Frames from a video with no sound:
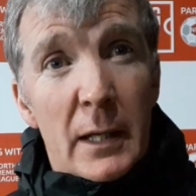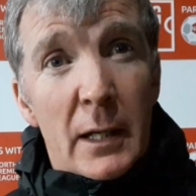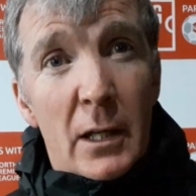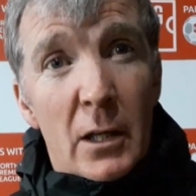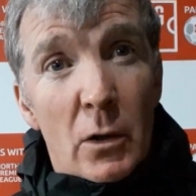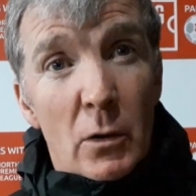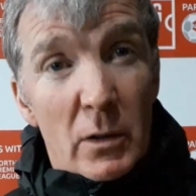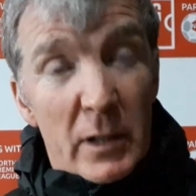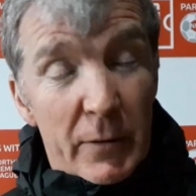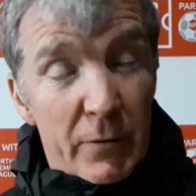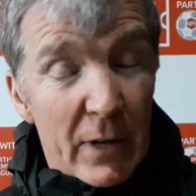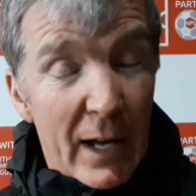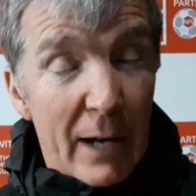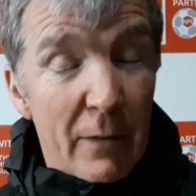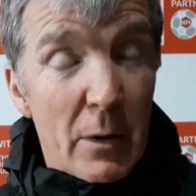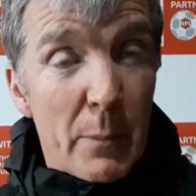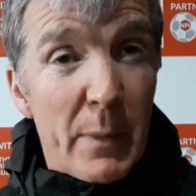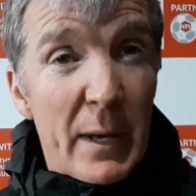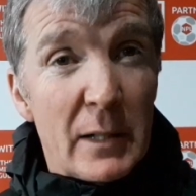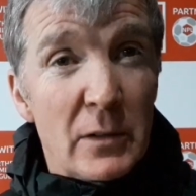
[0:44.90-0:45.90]
you know, give
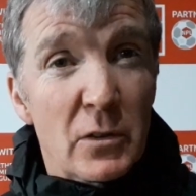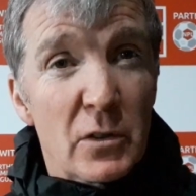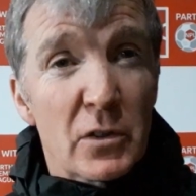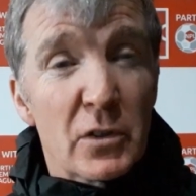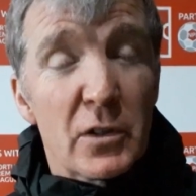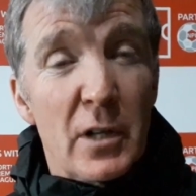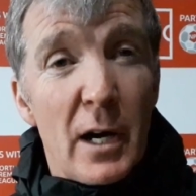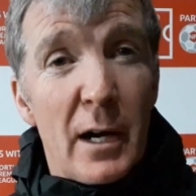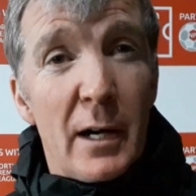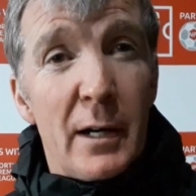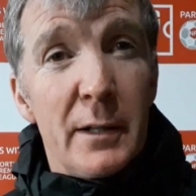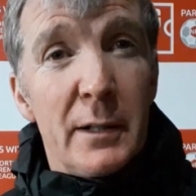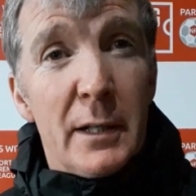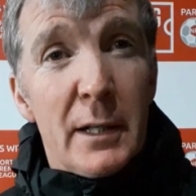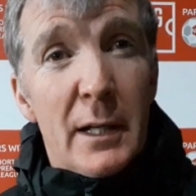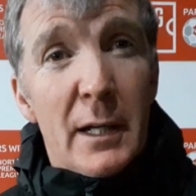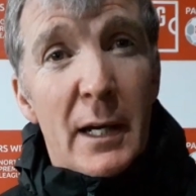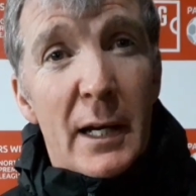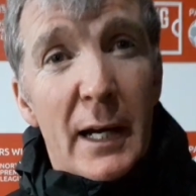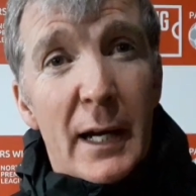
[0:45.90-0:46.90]
Harry Benz a start,
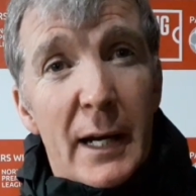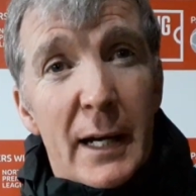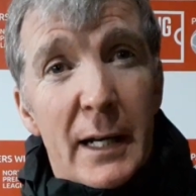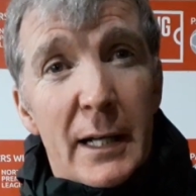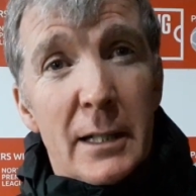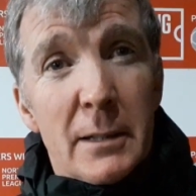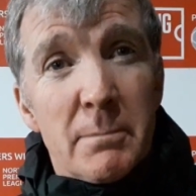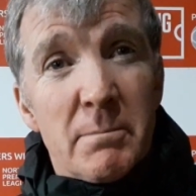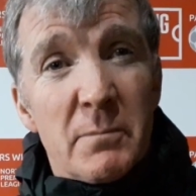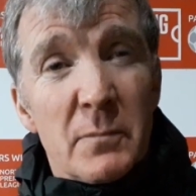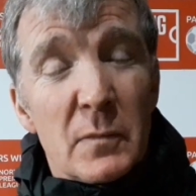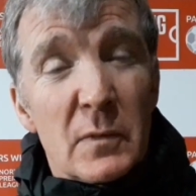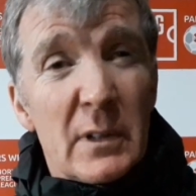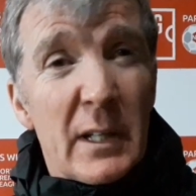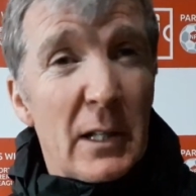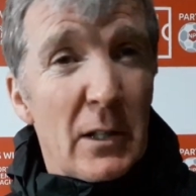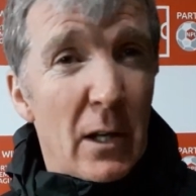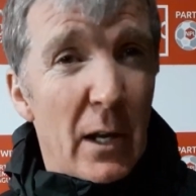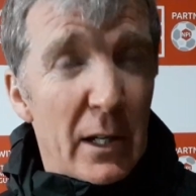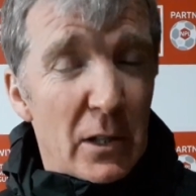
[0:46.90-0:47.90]
um,
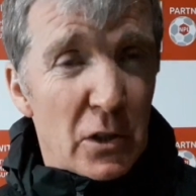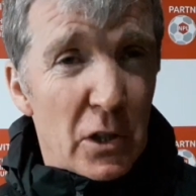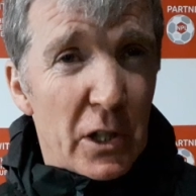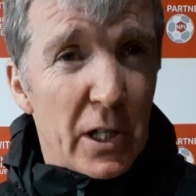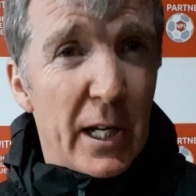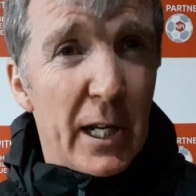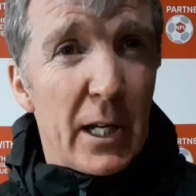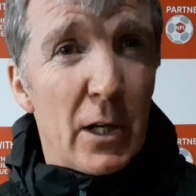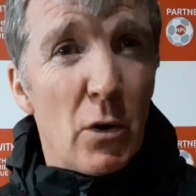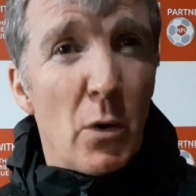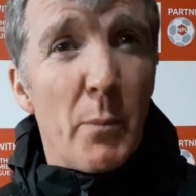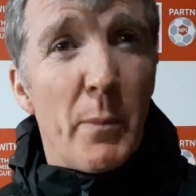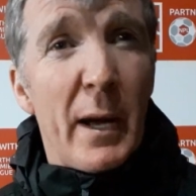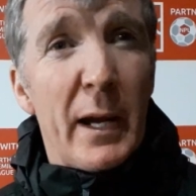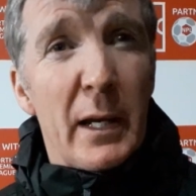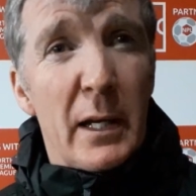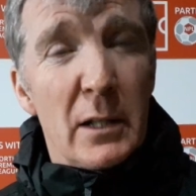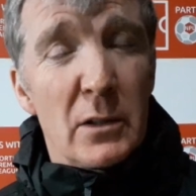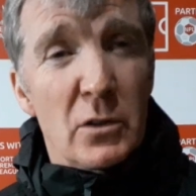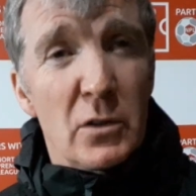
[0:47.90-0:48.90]
get the likes of Kieran
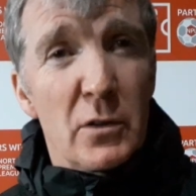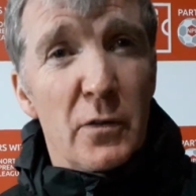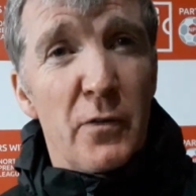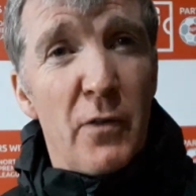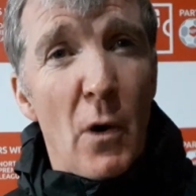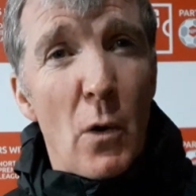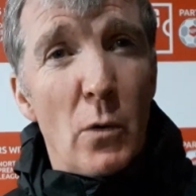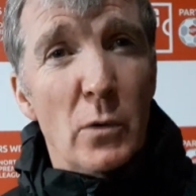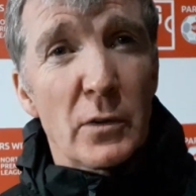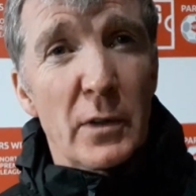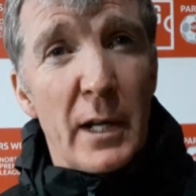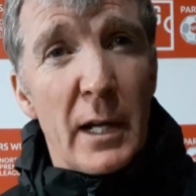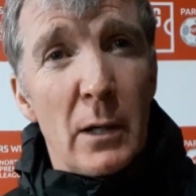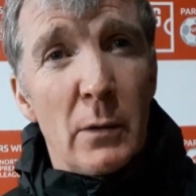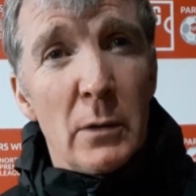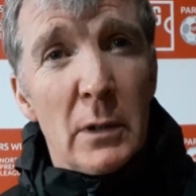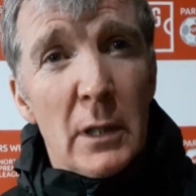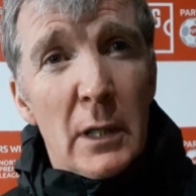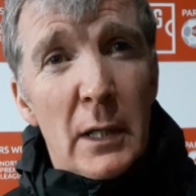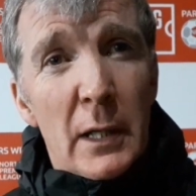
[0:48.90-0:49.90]
back into mm. the fold
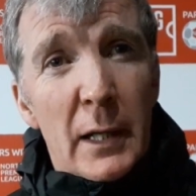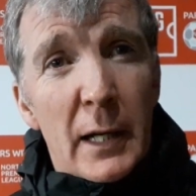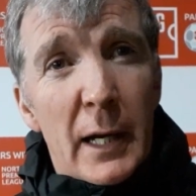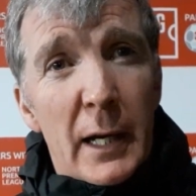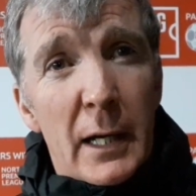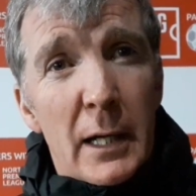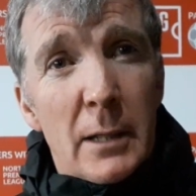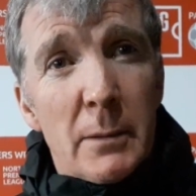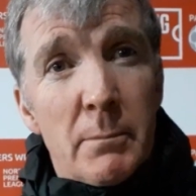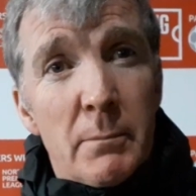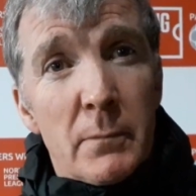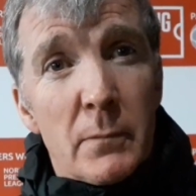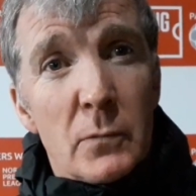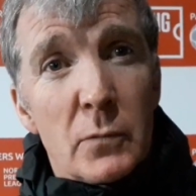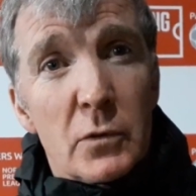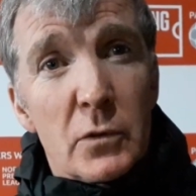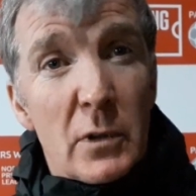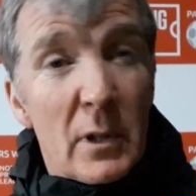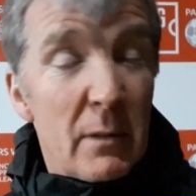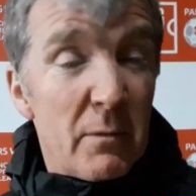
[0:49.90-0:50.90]
now, um,
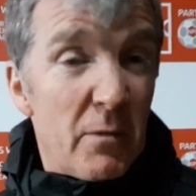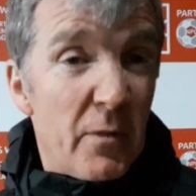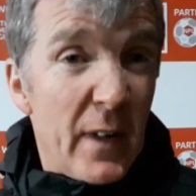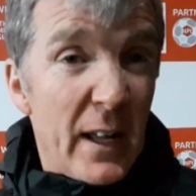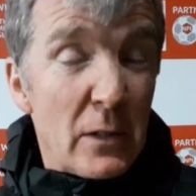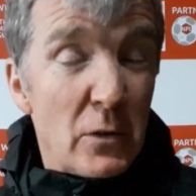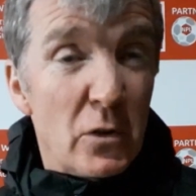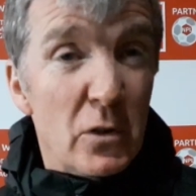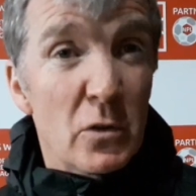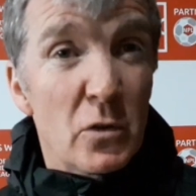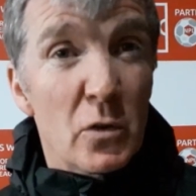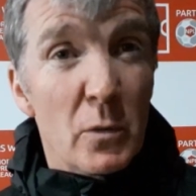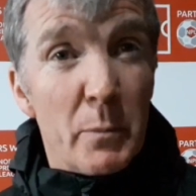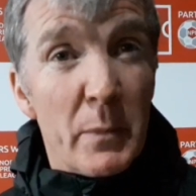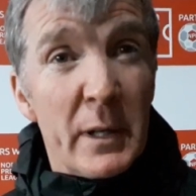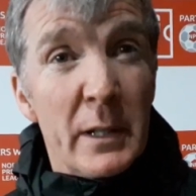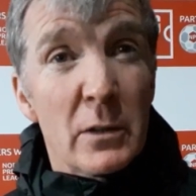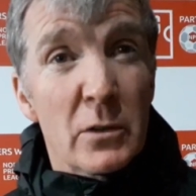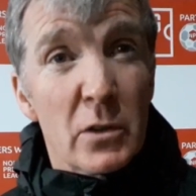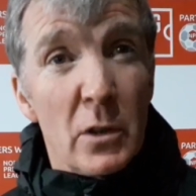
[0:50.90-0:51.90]
and Fenton some
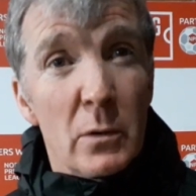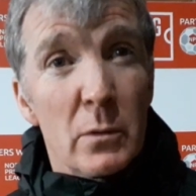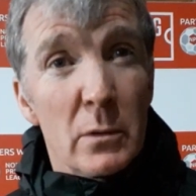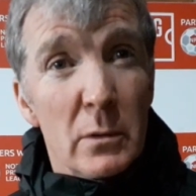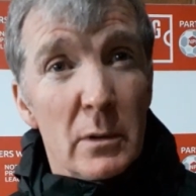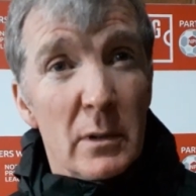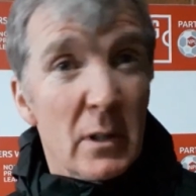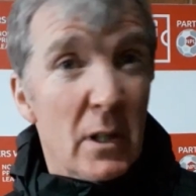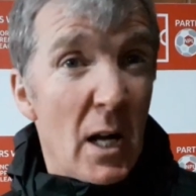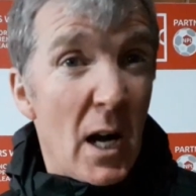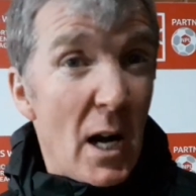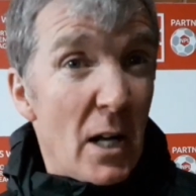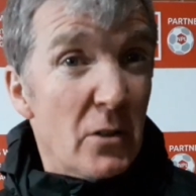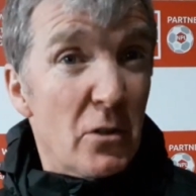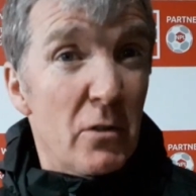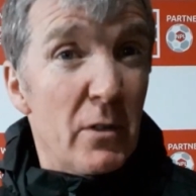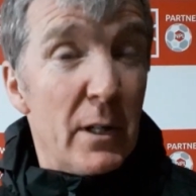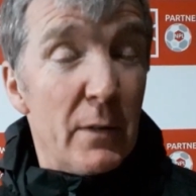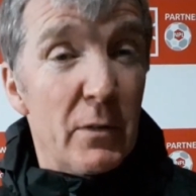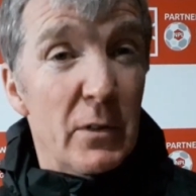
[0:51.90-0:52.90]
minutes. So
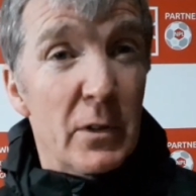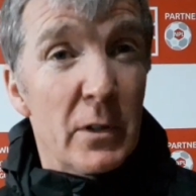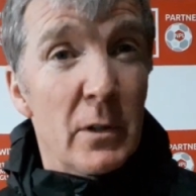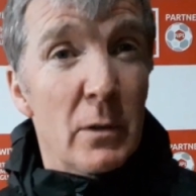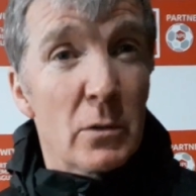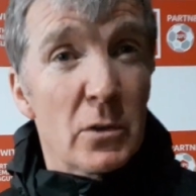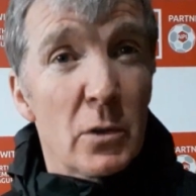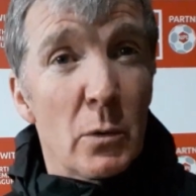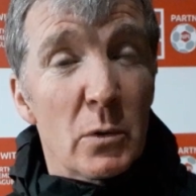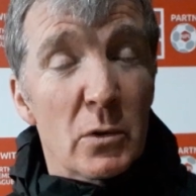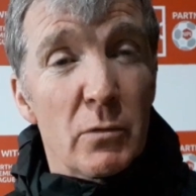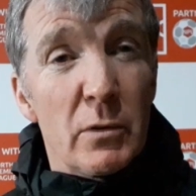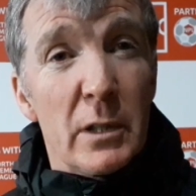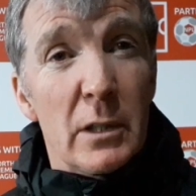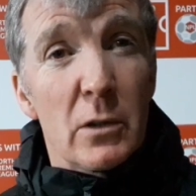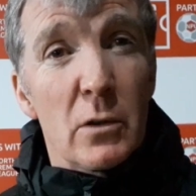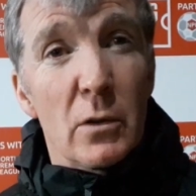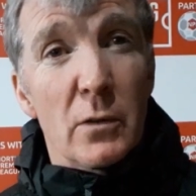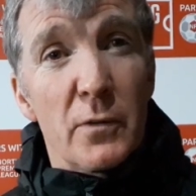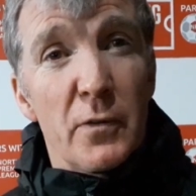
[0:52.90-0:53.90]
Carter even, you know, so it was really
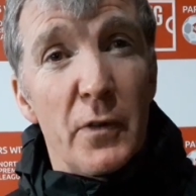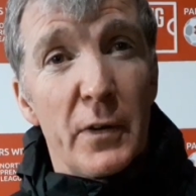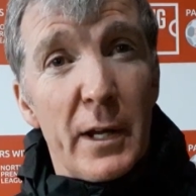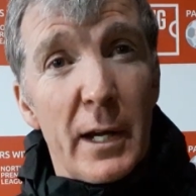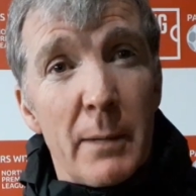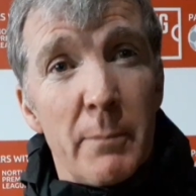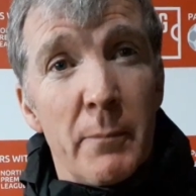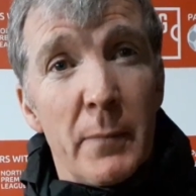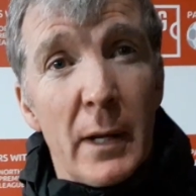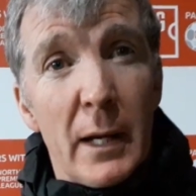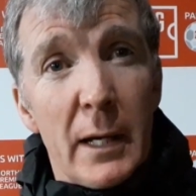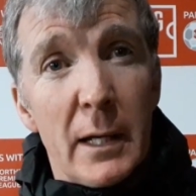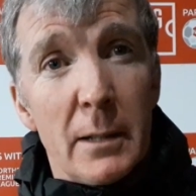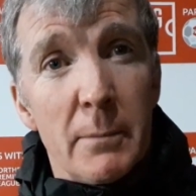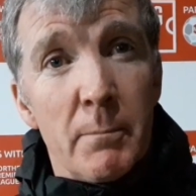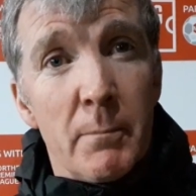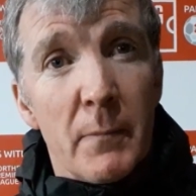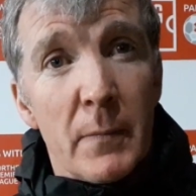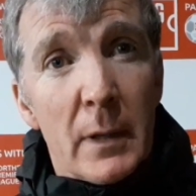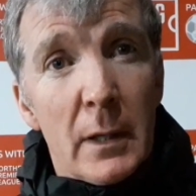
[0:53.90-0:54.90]
good for them.
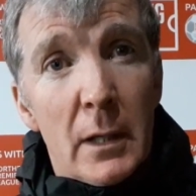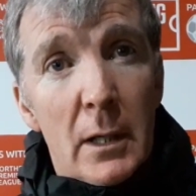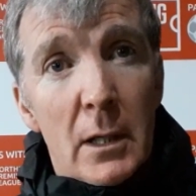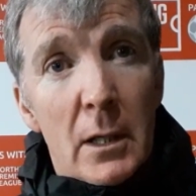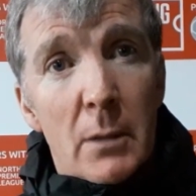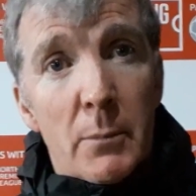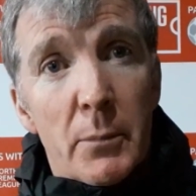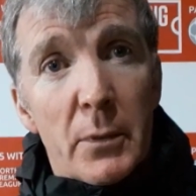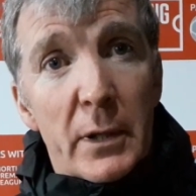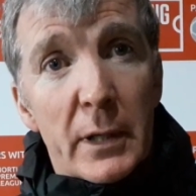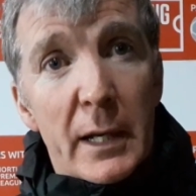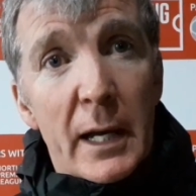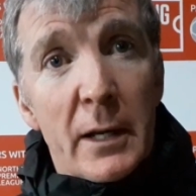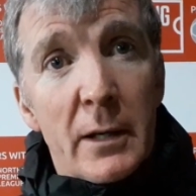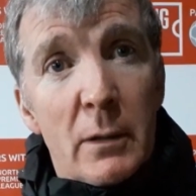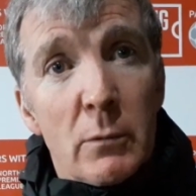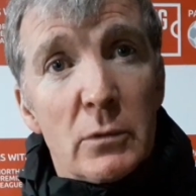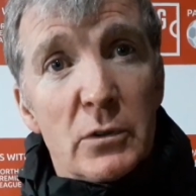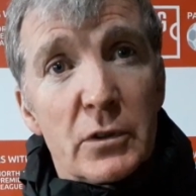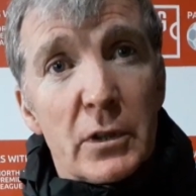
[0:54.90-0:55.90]
Um, but again,
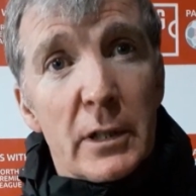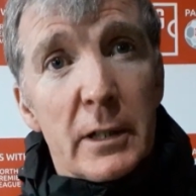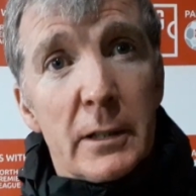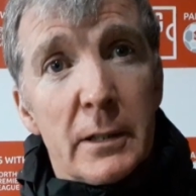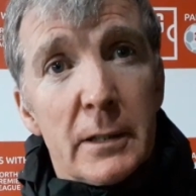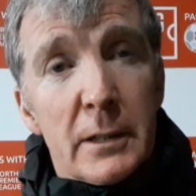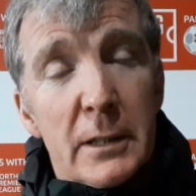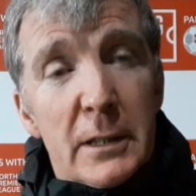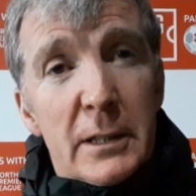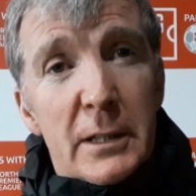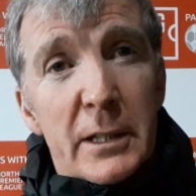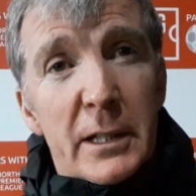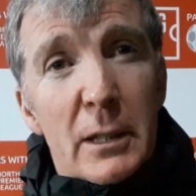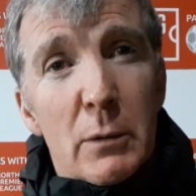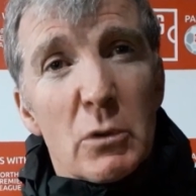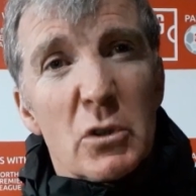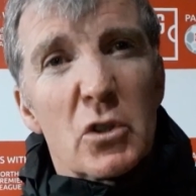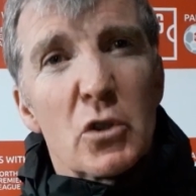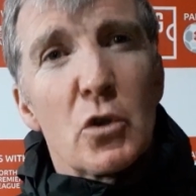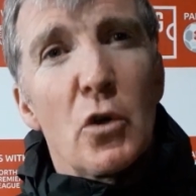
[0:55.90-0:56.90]
it was a it
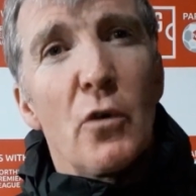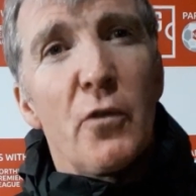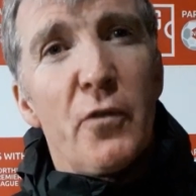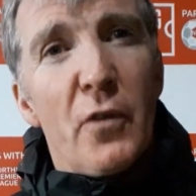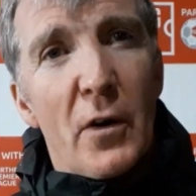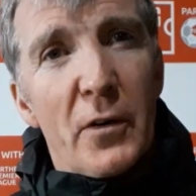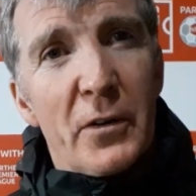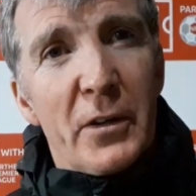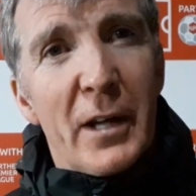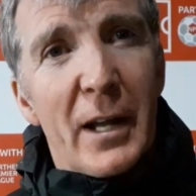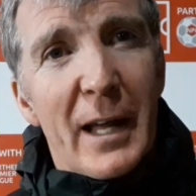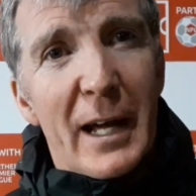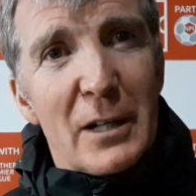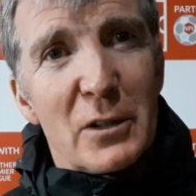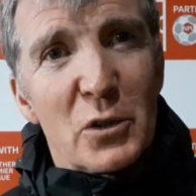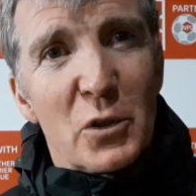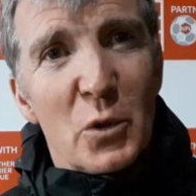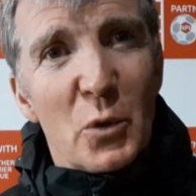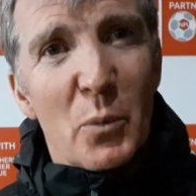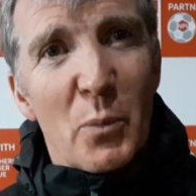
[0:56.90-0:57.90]
was tough on the
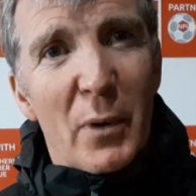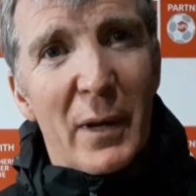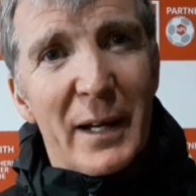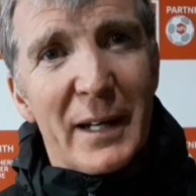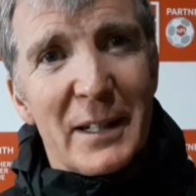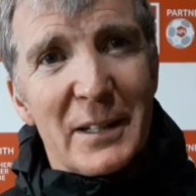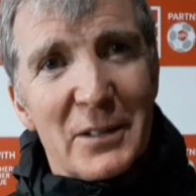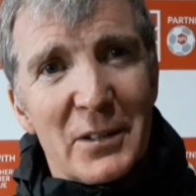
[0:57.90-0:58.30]
lads who played.